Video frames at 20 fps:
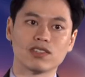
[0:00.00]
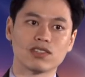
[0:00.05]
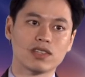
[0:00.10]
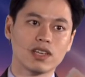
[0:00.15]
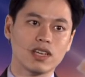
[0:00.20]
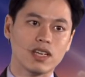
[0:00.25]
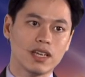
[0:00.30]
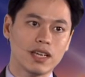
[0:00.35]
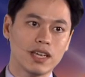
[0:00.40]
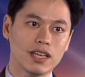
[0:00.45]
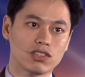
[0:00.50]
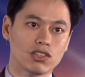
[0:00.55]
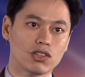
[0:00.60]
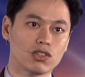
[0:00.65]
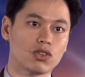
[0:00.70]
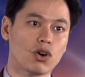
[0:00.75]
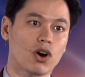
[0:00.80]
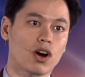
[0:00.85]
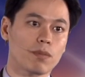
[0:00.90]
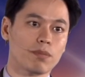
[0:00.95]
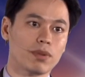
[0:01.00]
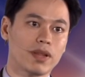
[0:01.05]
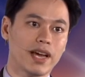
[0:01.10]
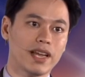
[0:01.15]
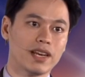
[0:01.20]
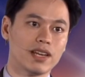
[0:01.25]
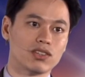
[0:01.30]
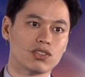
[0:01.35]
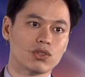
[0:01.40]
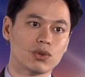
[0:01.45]
it's, it's a dark
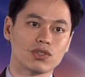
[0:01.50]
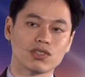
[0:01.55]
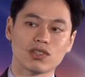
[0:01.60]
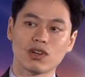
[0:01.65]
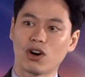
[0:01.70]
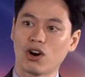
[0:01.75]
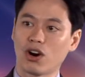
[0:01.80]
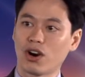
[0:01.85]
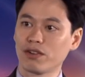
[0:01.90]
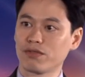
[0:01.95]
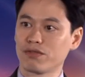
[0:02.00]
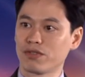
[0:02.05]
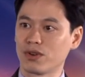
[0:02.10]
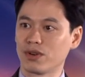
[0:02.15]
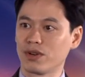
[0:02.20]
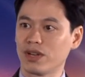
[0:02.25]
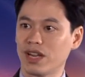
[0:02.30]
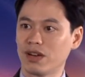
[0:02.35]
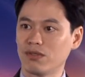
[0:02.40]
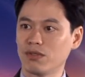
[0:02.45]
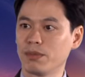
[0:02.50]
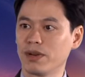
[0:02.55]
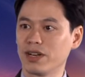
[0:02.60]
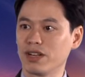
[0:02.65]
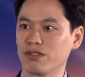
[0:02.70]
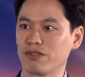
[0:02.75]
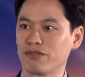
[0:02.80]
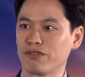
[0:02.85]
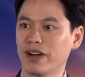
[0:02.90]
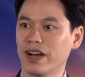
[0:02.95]
planet, so it's hard for
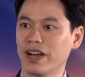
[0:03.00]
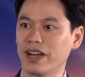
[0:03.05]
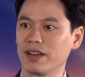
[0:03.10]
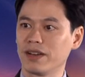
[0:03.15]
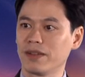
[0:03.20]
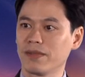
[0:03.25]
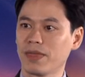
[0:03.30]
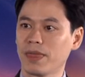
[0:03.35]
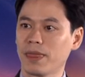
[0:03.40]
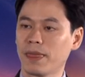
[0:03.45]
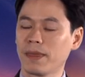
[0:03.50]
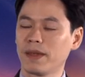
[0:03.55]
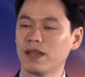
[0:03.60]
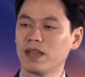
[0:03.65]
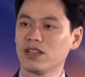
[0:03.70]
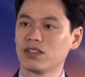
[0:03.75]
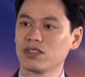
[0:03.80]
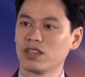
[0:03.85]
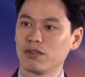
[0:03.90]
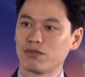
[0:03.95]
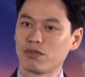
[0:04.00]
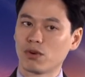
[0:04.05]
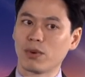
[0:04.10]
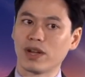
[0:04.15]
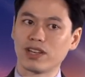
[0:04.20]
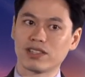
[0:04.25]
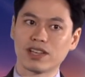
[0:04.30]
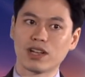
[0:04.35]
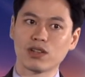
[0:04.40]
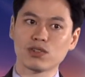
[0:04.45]
everybody to find.
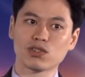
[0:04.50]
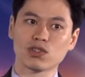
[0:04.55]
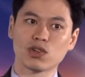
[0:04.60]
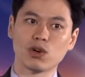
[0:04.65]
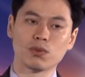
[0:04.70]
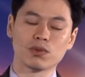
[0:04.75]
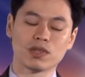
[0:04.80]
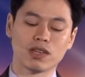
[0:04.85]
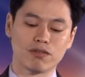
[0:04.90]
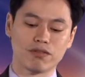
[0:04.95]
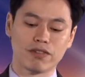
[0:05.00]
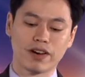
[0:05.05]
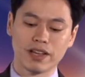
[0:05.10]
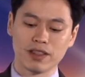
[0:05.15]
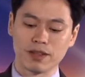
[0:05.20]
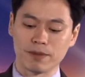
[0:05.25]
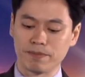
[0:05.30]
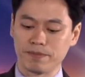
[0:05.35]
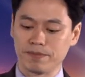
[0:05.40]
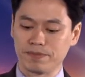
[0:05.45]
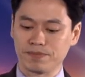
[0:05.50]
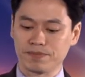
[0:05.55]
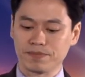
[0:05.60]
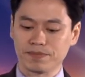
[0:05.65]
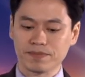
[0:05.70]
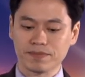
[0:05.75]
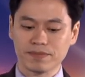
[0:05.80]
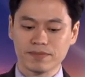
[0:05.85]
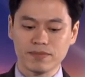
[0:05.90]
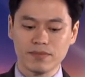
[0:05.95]
Infrared telescopes can find them.
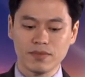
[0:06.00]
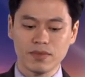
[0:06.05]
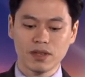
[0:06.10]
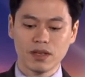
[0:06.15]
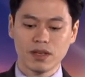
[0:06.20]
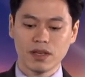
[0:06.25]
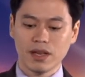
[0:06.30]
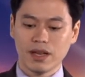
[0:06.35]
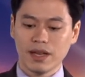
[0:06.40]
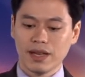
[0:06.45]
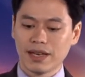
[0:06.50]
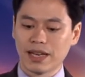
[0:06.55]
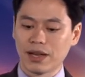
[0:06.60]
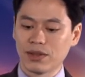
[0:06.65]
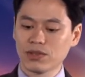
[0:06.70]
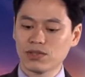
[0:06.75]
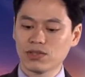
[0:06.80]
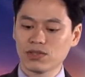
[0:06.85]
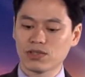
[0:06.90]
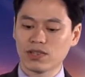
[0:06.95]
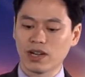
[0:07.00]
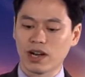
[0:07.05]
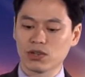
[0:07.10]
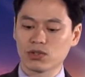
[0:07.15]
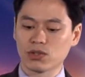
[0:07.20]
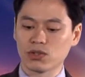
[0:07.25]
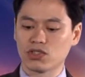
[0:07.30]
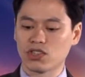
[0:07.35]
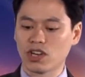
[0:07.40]
Now, this is Dr.